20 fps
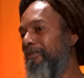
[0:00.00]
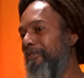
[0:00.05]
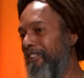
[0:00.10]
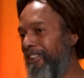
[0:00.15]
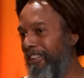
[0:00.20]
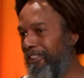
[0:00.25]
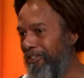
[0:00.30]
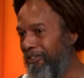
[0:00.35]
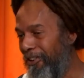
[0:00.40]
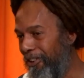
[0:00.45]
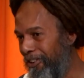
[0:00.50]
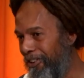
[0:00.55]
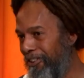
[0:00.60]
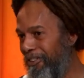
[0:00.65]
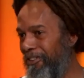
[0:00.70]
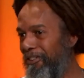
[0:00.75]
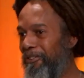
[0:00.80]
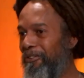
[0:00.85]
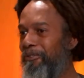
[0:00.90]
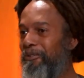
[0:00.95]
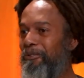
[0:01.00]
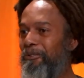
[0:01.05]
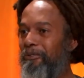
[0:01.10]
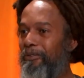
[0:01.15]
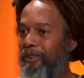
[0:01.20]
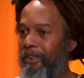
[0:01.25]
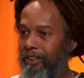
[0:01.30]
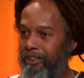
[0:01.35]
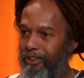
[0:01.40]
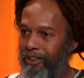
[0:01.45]
starts talking to you,
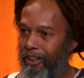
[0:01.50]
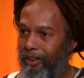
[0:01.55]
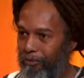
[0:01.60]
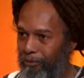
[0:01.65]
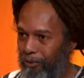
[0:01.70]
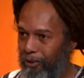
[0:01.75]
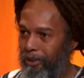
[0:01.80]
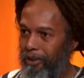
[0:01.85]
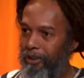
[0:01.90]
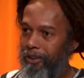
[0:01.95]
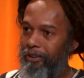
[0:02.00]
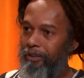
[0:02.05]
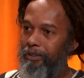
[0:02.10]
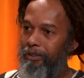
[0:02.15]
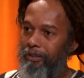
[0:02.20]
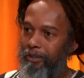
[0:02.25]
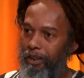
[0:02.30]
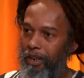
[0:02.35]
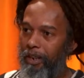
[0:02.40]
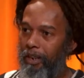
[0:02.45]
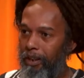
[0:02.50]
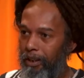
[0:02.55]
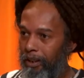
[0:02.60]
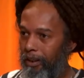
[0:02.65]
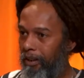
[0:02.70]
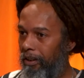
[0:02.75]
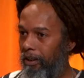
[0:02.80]
a soft word, da, da,